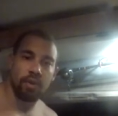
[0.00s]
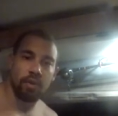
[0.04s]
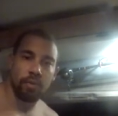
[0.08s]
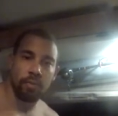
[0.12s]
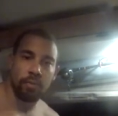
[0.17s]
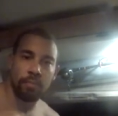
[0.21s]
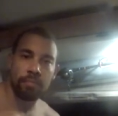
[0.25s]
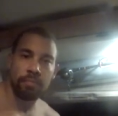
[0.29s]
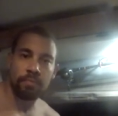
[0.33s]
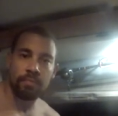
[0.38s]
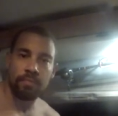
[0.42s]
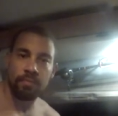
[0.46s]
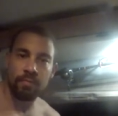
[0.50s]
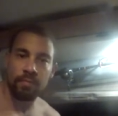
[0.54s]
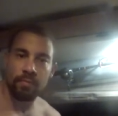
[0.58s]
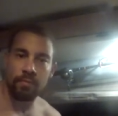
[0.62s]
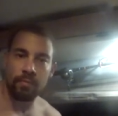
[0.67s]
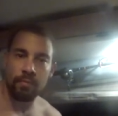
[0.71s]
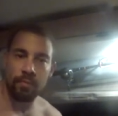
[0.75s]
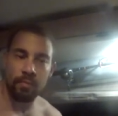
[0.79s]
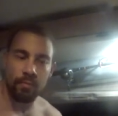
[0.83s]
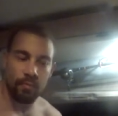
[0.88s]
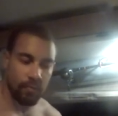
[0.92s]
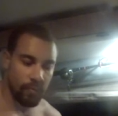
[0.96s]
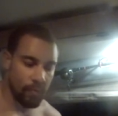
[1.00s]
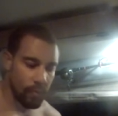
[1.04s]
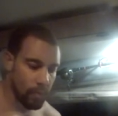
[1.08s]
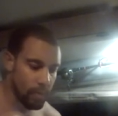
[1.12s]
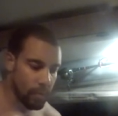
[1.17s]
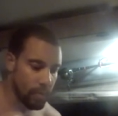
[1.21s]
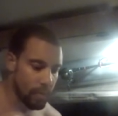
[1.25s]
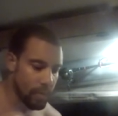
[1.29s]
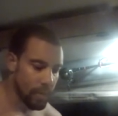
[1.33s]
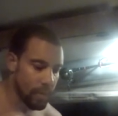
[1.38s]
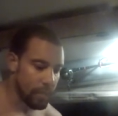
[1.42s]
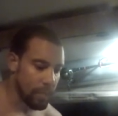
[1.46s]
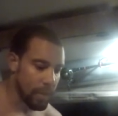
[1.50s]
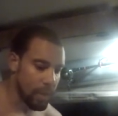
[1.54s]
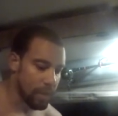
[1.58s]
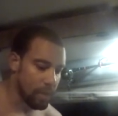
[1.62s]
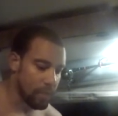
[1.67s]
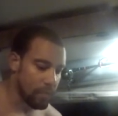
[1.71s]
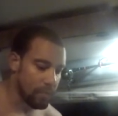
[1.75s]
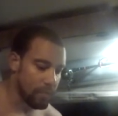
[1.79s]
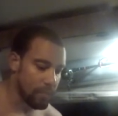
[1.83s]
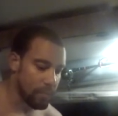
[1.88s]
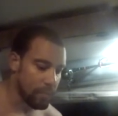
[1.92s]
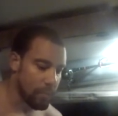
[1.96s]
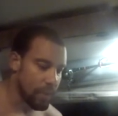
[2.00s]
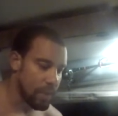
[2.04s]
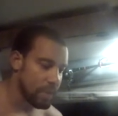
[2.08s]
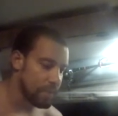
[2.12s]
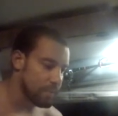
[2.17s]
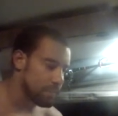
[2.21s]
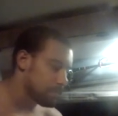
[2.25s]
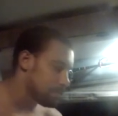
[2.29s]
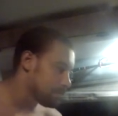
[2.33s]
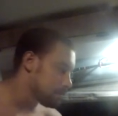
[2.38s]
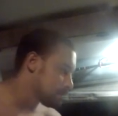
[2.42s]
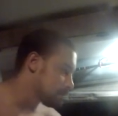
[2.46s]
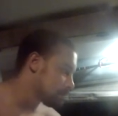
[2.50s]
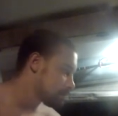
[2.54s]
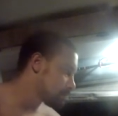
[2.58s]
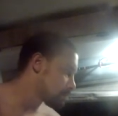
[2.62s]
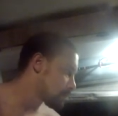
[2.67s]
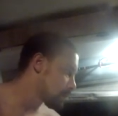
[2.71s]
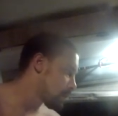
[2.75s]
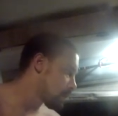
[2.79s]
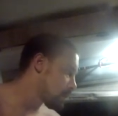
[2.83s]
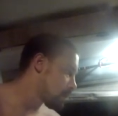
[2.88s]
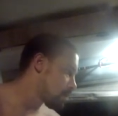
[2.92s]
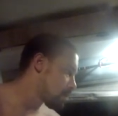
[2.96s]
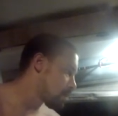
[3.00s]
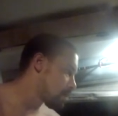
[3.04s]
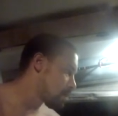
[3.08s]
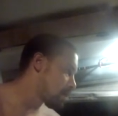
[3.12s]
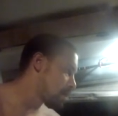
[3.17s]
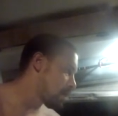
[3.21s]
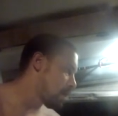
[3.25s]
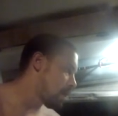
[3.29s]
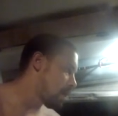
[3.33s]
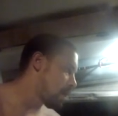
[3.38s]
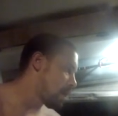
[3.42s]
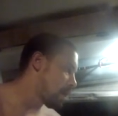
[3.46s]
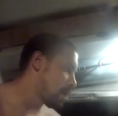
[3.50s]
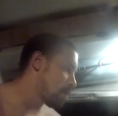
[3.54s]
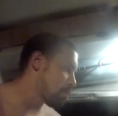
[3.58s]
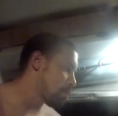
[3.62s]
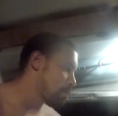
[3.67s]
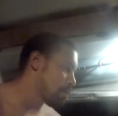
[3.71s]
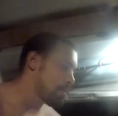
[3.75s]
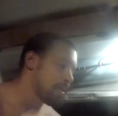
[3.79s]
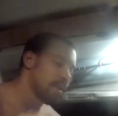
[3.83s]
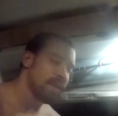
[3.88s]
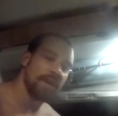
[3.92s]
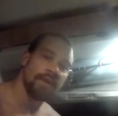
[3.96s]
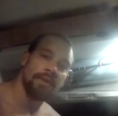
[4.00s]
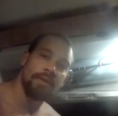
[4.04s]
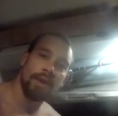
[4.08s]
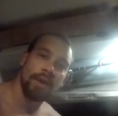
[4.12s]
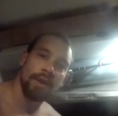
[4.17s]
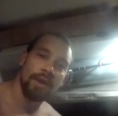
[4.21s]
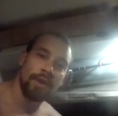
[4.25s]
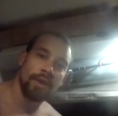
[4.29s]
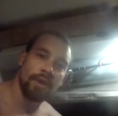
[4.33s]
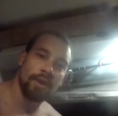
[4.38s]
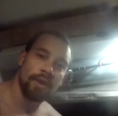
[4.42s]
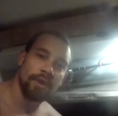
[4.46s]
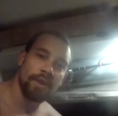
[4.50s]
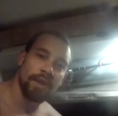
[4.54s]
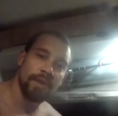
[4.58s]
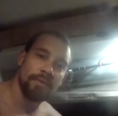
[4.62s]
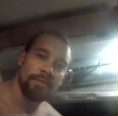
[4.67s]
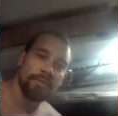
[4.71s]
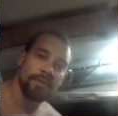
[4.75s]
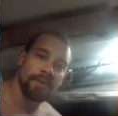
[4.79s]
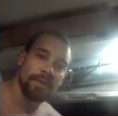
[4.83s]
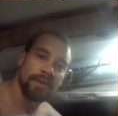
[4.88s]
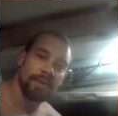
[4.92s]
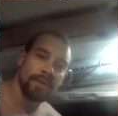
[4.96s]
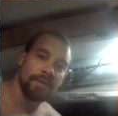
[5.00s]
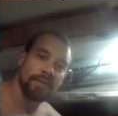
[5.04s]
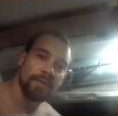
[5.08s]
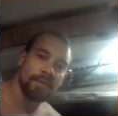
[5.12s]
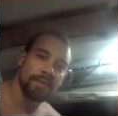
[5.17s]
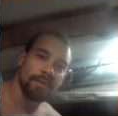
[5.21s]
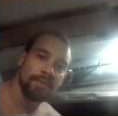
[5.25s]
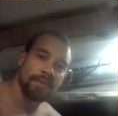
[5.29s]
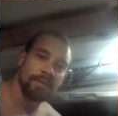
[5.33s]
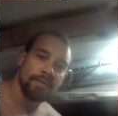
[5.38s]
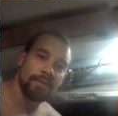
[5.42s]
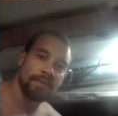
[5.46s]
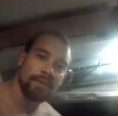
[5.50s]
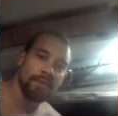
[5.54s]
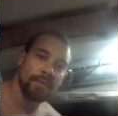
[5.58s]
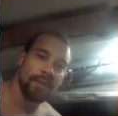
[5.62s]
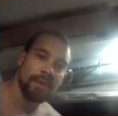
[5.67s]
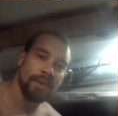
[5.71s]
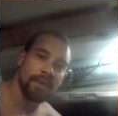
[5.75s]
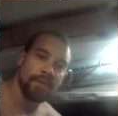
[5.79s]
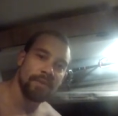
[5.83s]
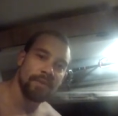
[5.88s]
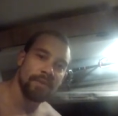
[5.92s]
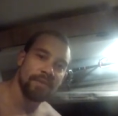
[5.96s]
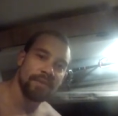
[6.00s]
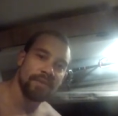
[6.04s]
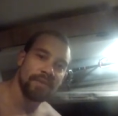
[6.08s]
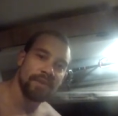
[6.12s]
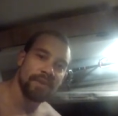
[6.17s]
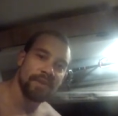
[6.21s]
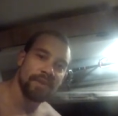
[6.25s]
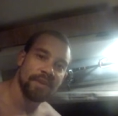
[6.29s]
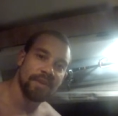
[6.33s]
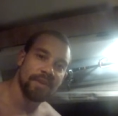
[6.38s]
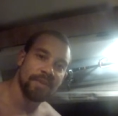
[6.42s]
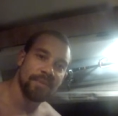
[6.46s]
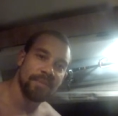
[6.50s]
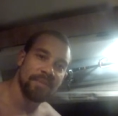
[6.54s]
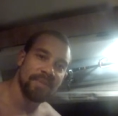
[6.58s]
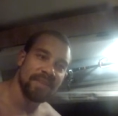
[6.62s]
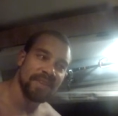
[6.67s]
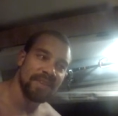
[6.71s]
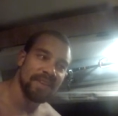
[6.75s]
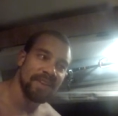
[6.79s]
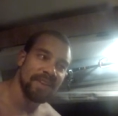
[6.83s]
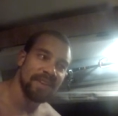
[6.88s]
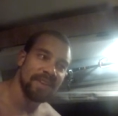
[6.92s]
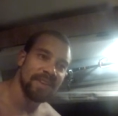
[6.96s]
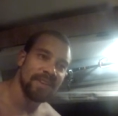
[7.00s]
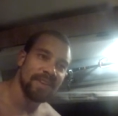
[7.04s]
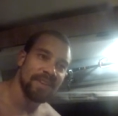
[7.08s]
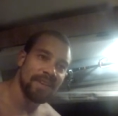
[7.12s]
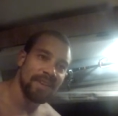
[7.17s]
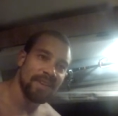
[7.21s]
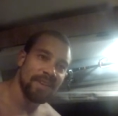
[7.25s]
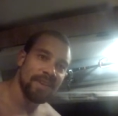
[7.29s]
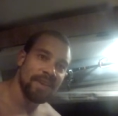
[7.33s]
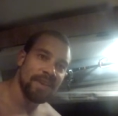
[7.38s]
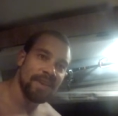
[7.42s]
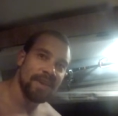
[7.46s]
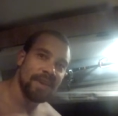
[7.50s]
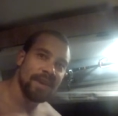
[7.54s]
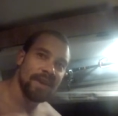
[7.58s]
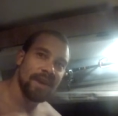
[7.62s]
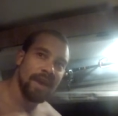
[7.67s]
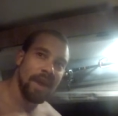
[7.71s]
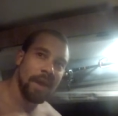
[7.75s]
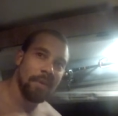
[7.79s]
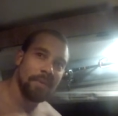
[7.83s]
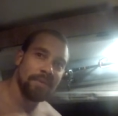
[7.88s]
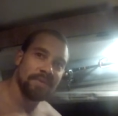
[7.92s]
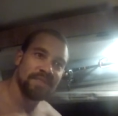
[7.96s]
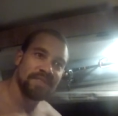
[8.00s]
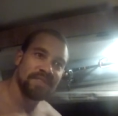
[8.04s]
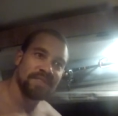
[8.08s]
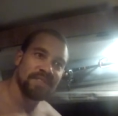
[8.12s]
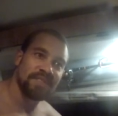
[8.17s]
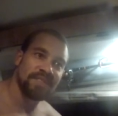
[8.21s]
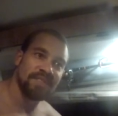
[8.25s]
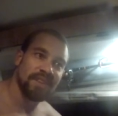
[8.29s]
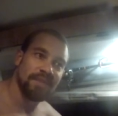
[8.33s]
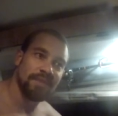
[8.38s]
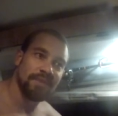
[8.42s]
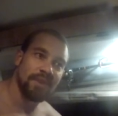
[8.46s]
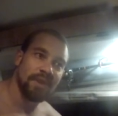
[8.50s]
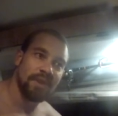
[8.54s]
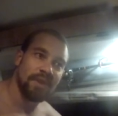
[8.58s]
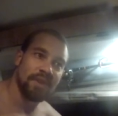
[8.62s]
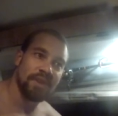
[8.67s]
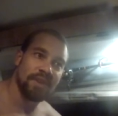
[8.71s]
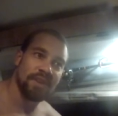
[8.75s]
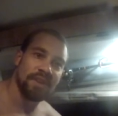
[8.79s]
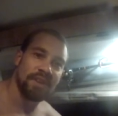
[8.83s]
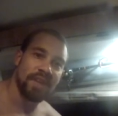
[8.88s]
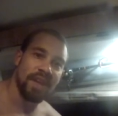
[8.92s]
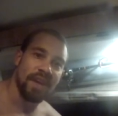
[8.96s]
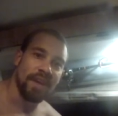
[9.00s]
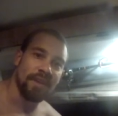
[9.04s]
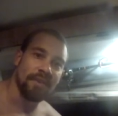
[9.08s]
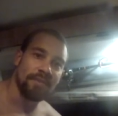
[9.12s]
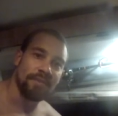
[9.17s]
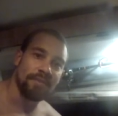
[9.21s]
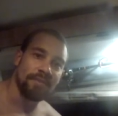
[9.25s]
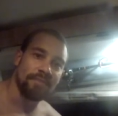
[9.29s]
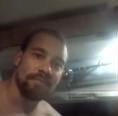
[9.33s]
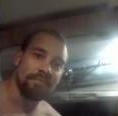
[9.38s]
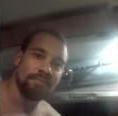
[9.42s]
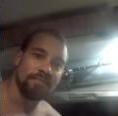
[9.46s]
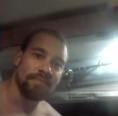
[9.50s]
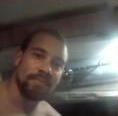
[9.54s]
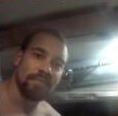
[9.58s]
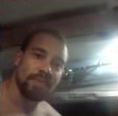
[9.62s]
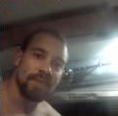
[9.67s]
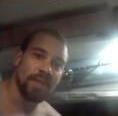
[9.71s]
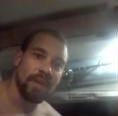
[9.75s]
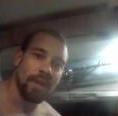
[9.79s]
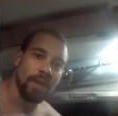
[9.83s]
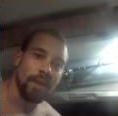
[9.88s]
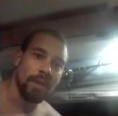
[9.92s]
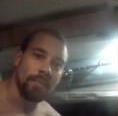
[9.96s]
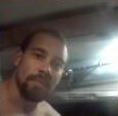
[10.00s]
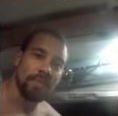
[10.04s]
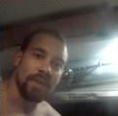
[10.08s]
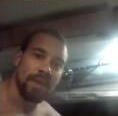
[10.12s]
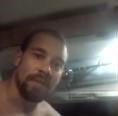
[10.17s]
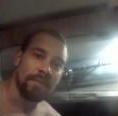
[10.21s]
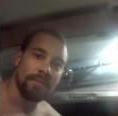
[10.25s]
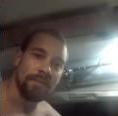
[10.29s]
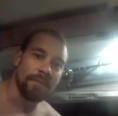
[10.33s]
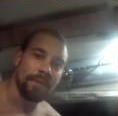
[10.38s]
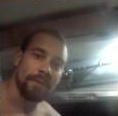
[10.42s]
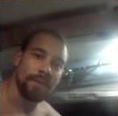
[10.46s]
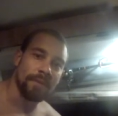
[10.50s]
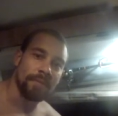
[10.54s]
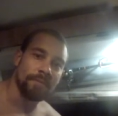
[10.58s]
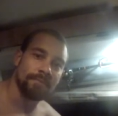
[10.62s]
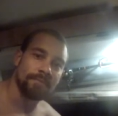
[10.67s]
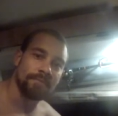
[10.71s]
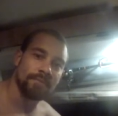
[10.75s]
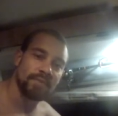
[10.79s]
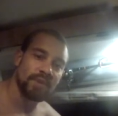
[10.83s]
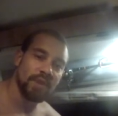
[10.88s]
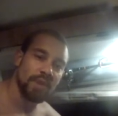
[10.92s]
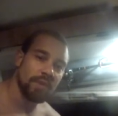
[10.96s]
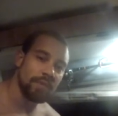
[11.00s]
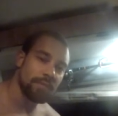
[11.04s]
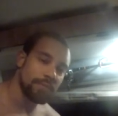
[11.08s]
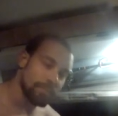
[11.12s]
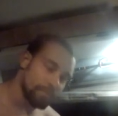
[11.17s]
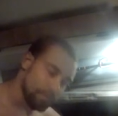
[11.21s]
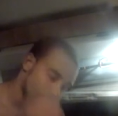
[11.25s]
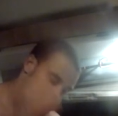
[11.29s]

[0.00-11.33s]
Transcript: home, or when I'm back home for the wedding, I will be credit card debt free. So one of my goals here it will be done. I was 6,700 in debt. Now I'm debt free. So